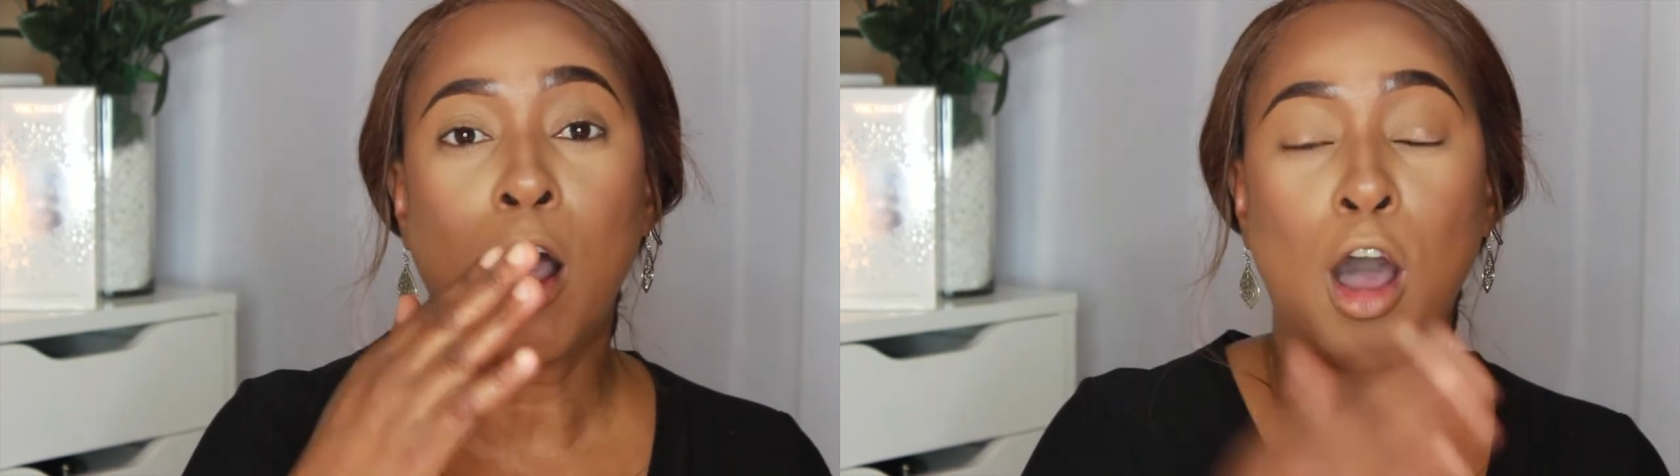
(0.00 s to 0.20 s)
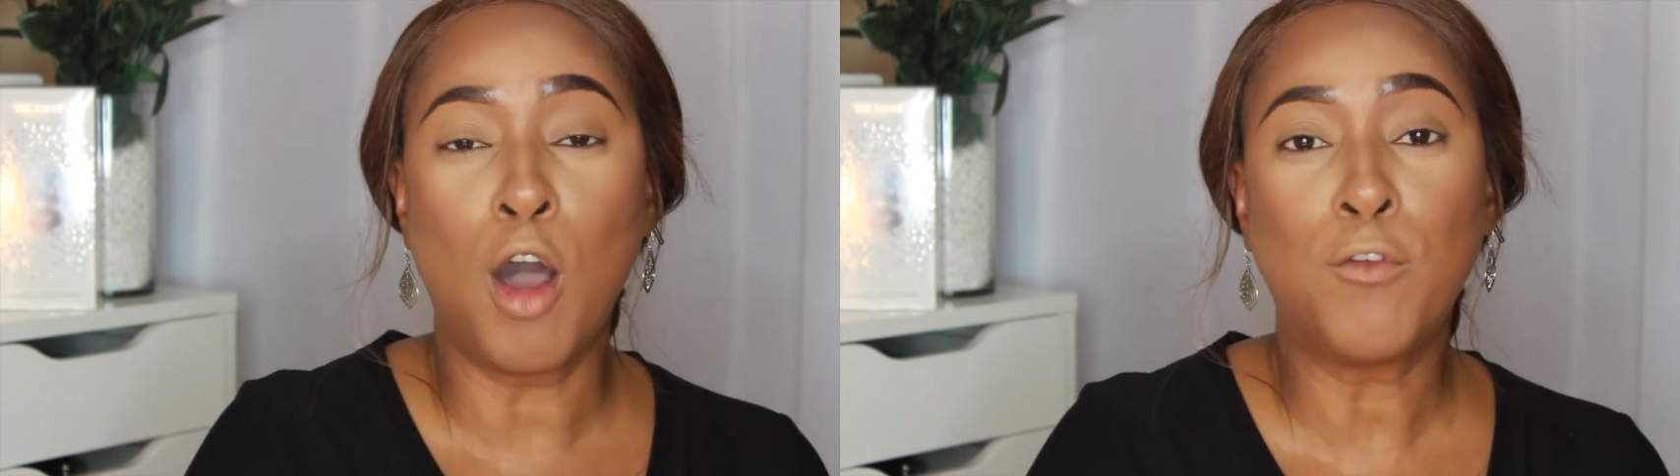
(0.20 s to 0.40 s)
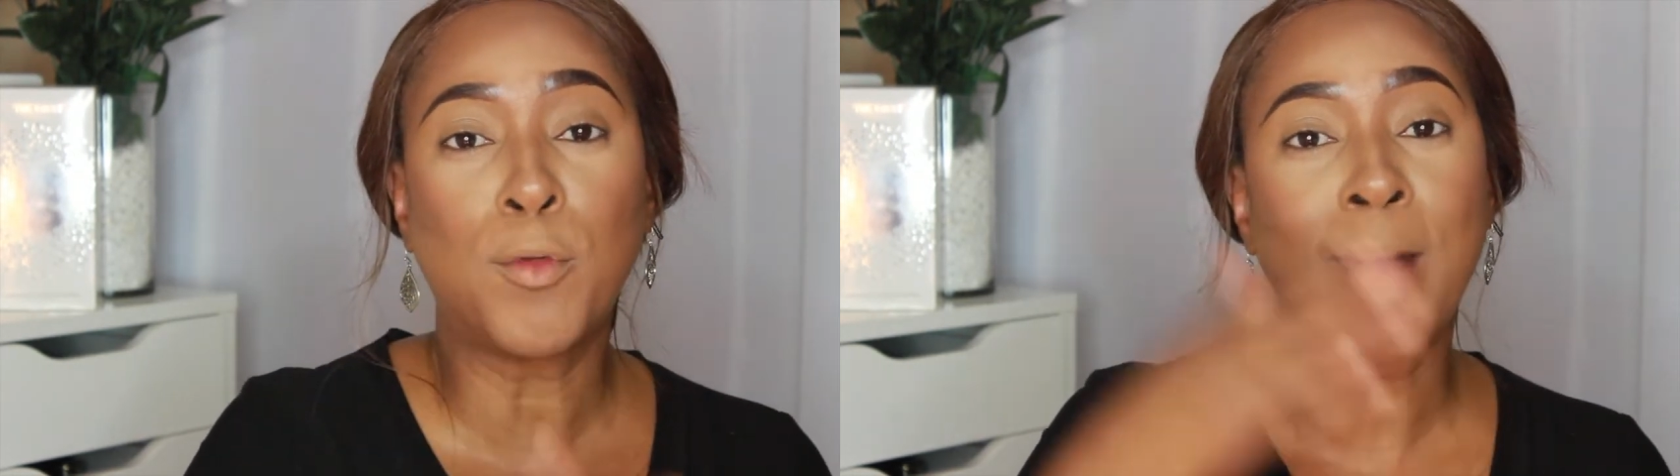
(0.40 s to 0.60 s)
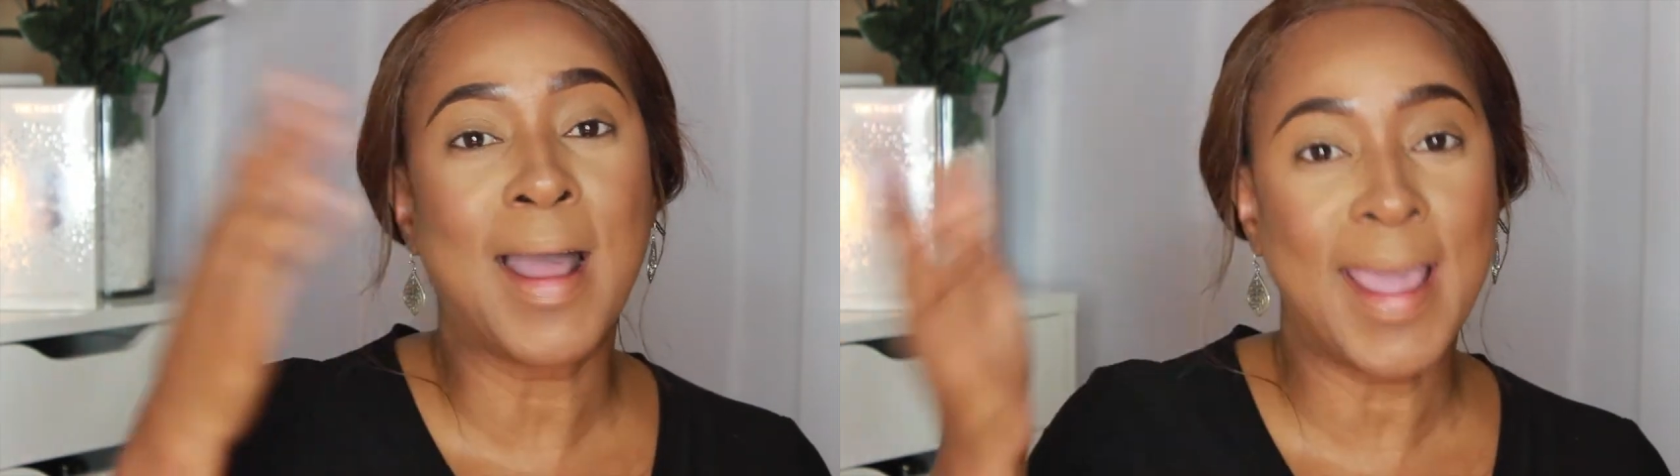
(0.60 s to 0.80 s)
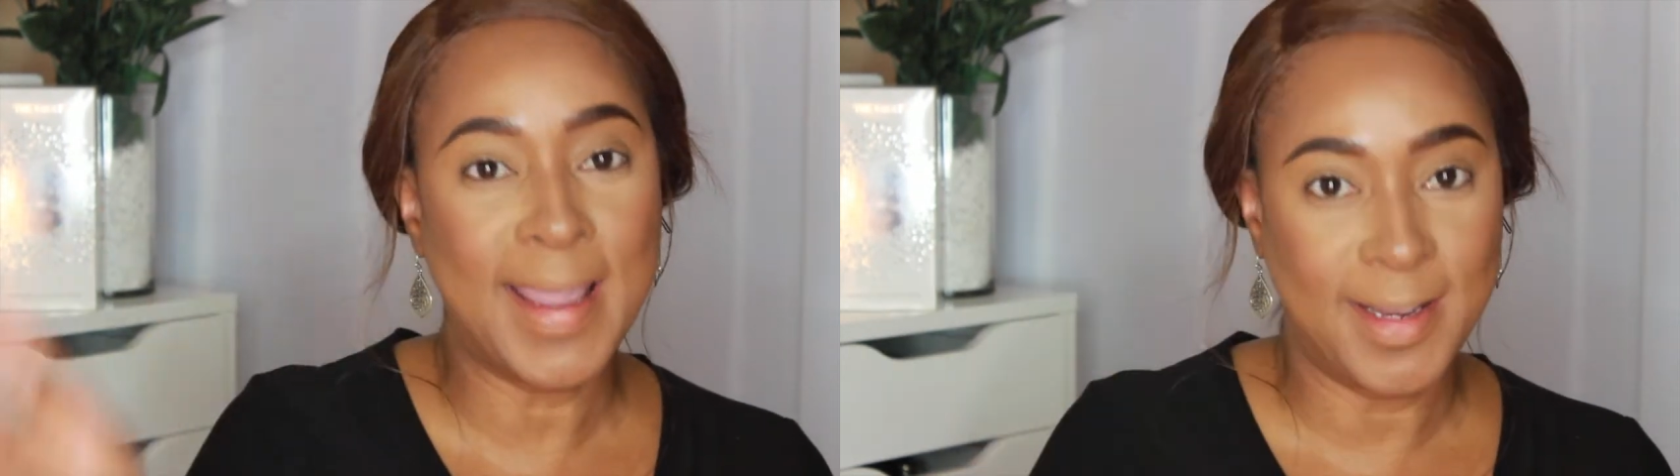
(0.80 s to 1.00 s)
over
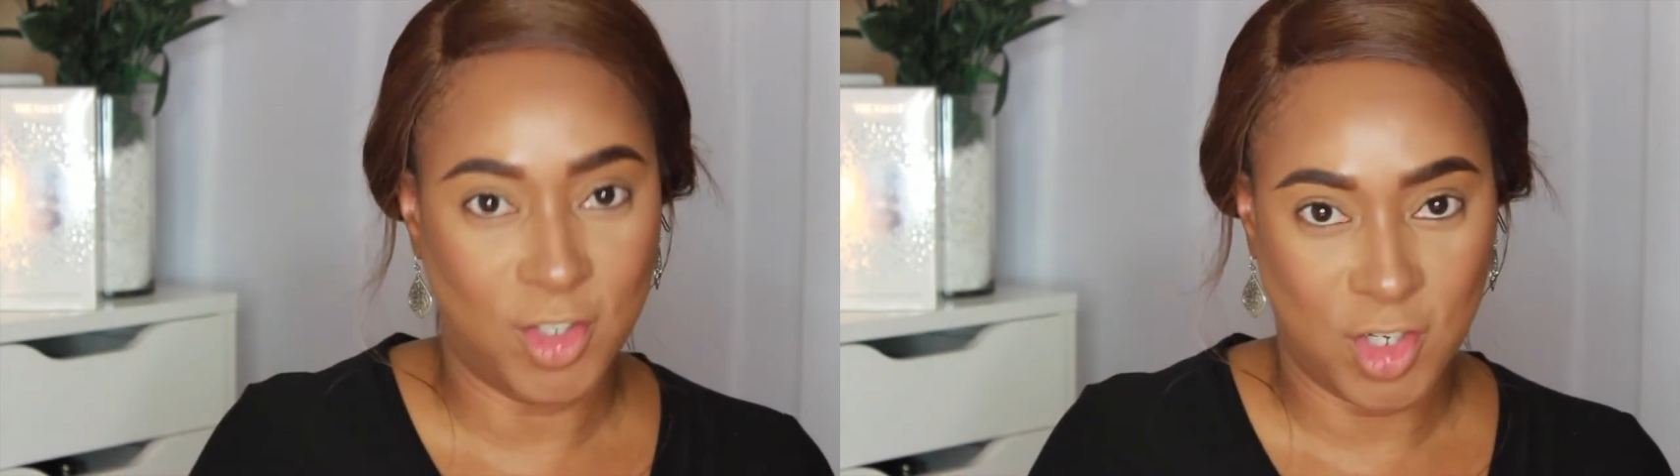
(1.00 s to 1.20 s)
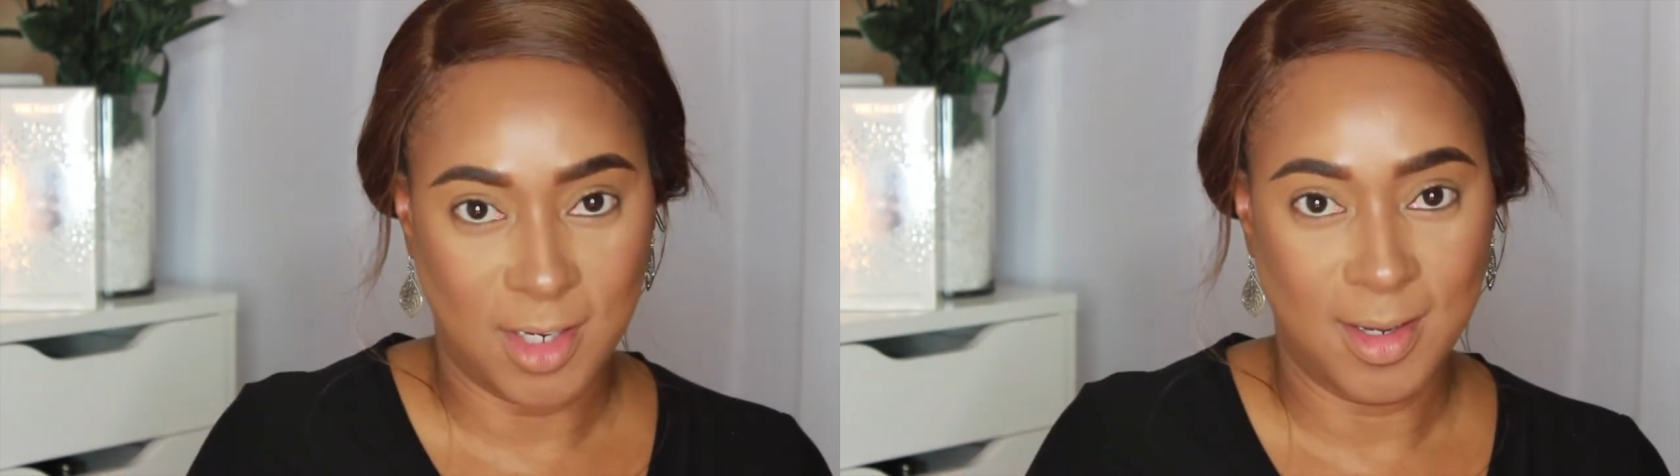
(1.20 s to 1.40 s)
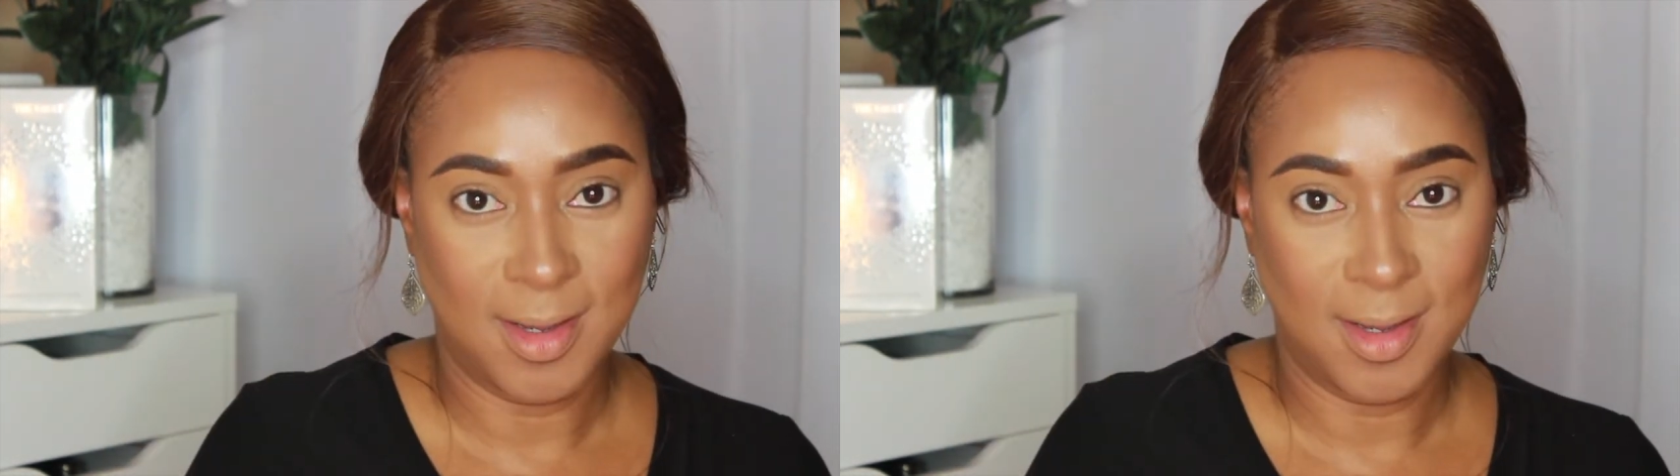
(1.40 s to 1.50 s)
my age.